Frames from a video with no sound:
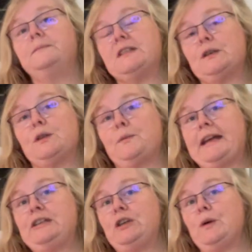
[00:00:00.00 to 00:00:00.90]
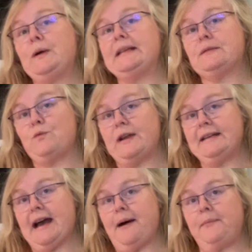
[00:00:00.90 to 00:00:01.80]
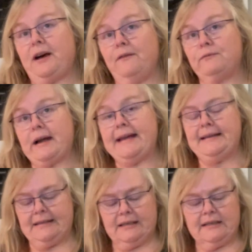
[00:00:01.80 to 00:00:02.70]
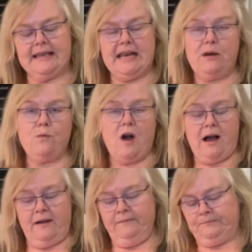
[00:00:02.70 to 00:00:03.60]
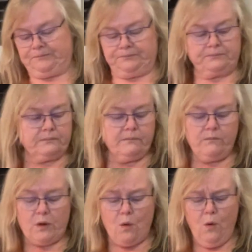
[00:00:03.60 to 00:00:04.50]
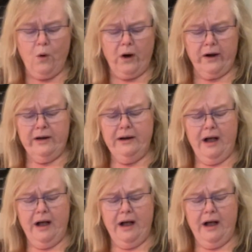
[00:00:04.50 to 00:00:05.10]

So the ratio is 1 cup of rice, quinoa, or